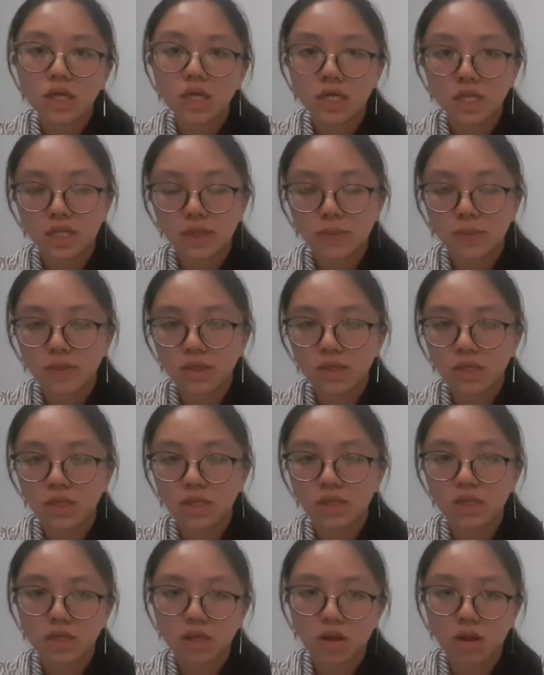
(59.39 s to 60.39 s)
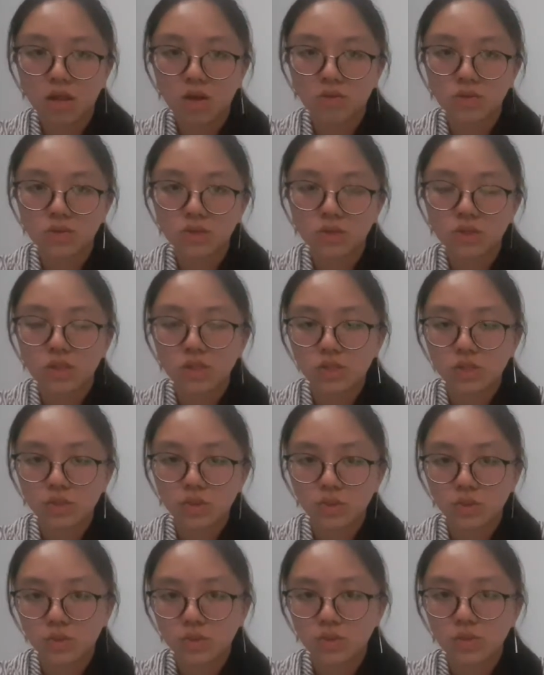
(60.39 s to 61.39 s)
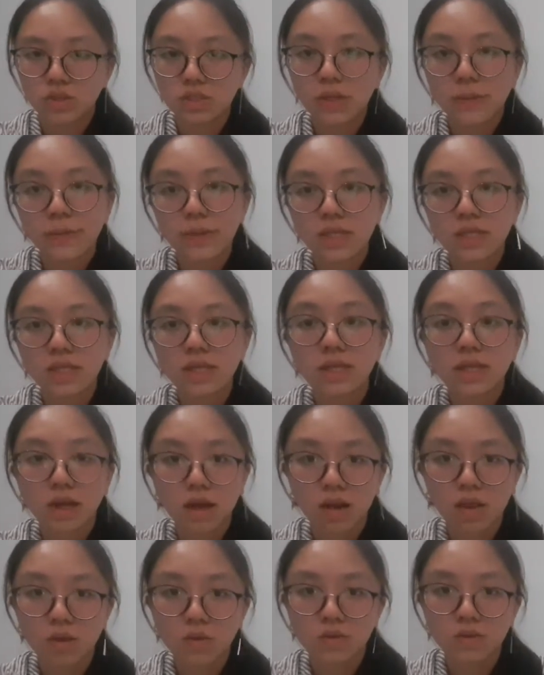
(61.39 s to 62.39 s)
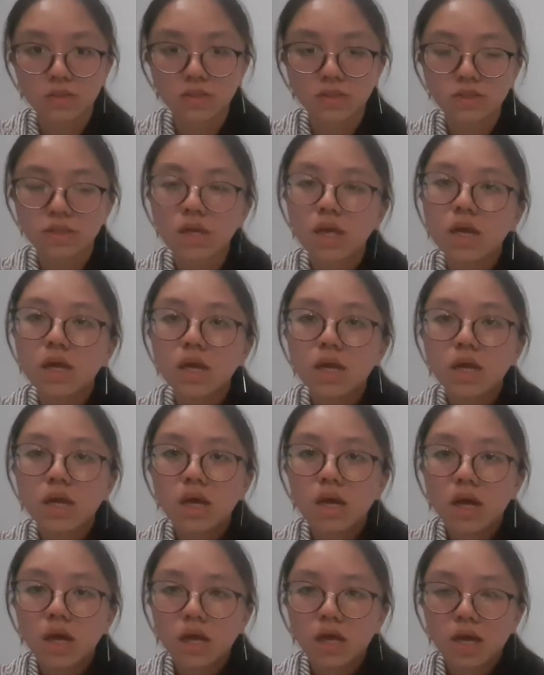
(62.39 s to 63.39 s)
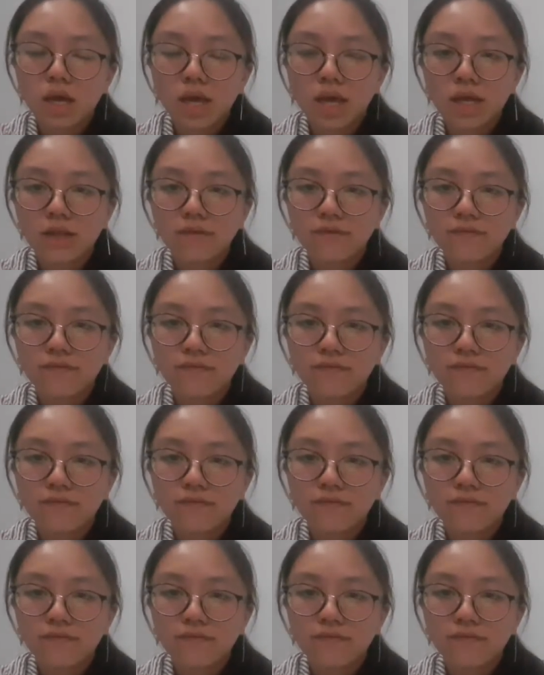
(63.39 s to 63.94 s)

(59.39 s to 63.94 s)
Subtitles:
independent clause to dependent clause. And